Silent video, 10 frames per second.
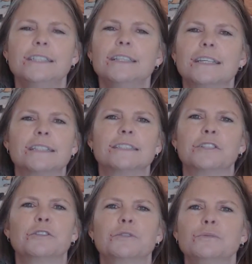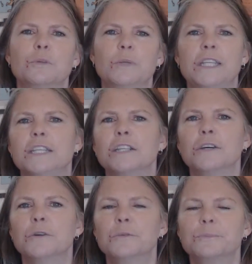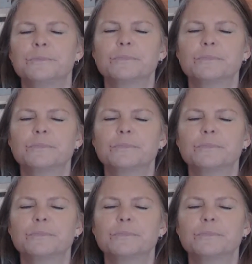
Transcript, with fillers: He'll let us know what we need to know,